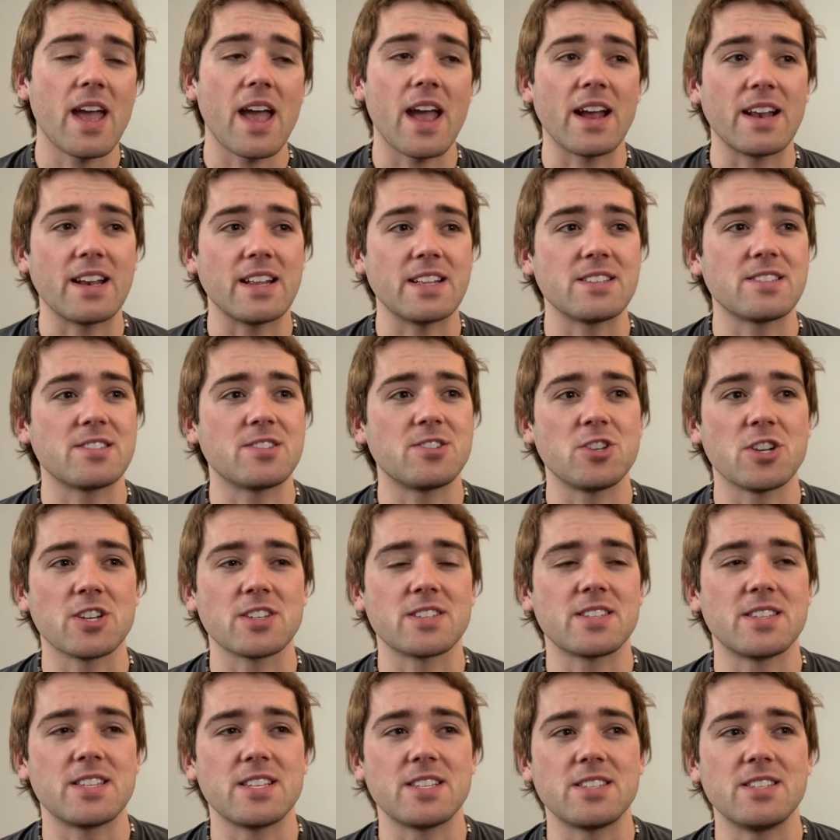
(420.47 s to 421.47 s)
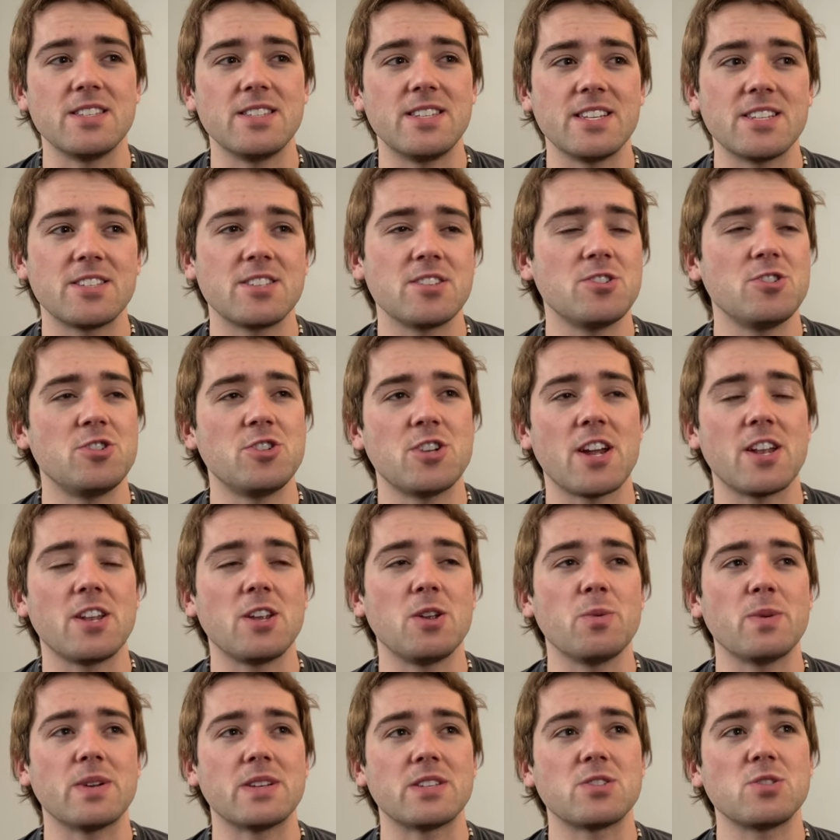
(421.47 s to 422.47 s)
And it's just this
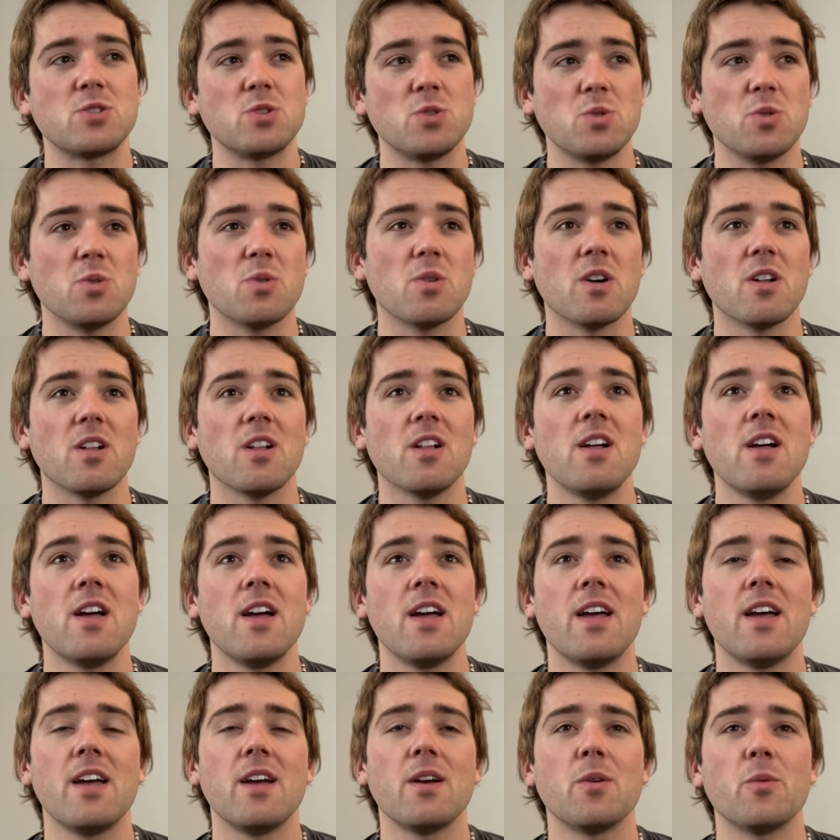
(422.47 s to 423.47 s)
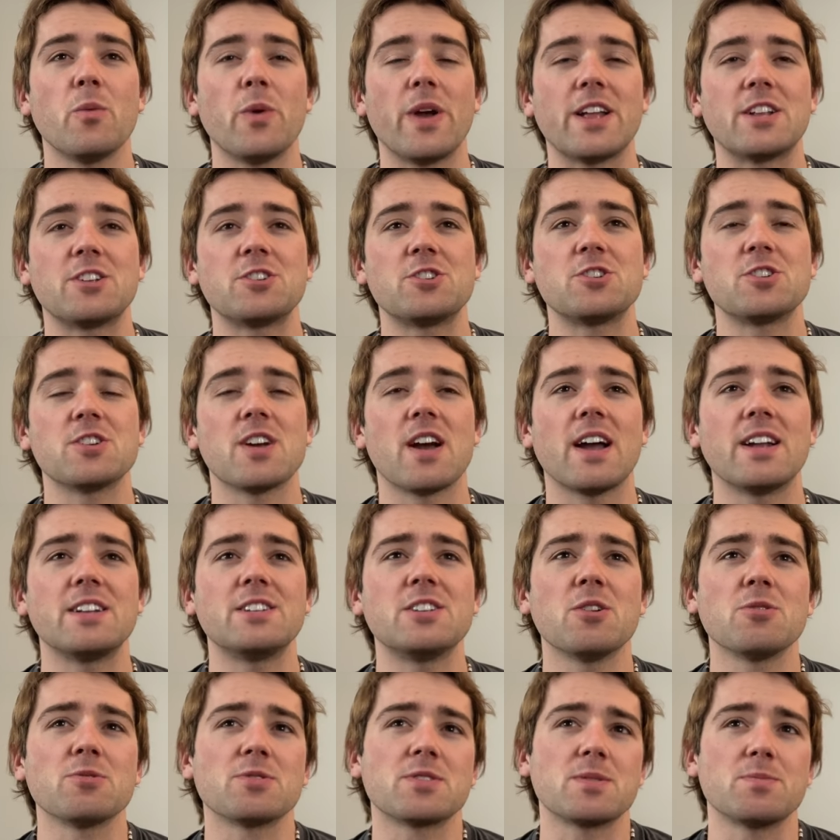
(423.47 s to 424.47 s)
disingenuous tool, which I
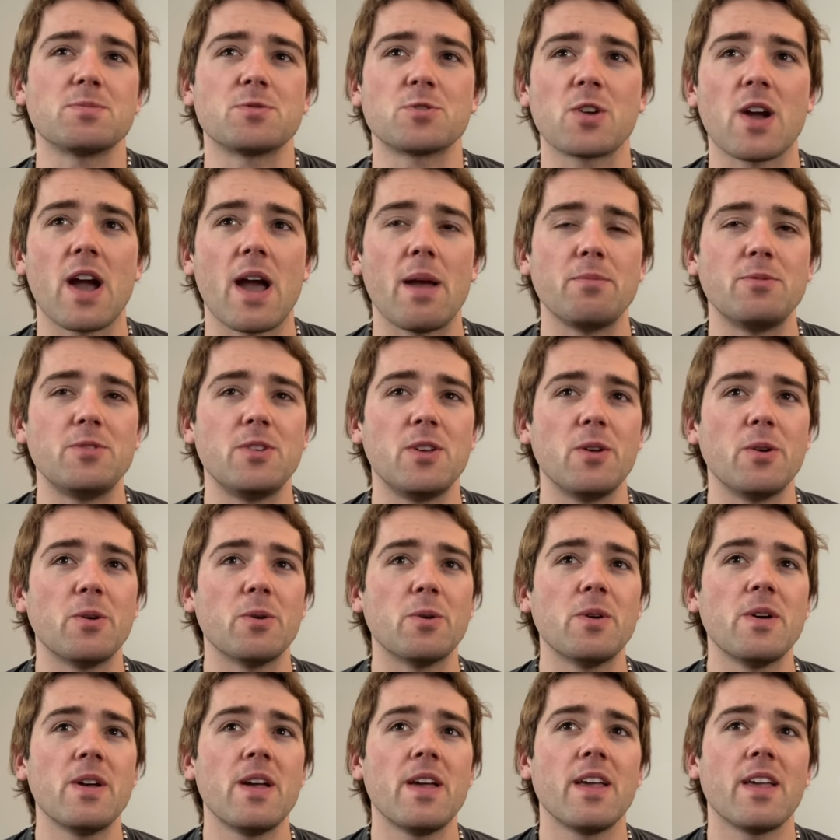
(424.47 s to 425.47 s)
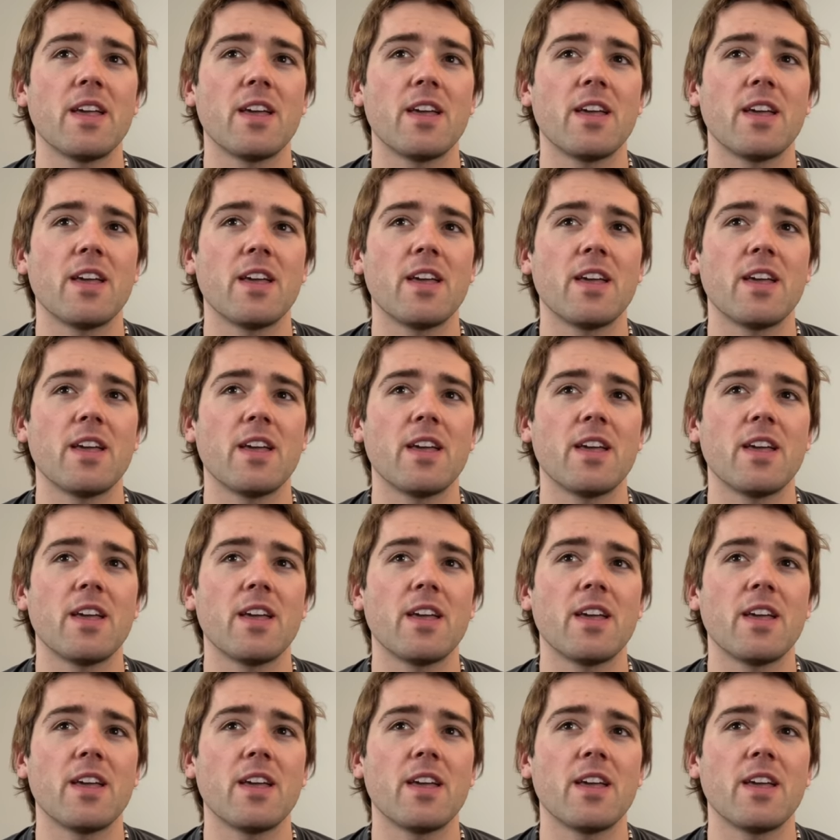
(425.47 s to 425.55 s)
don't subscribe to.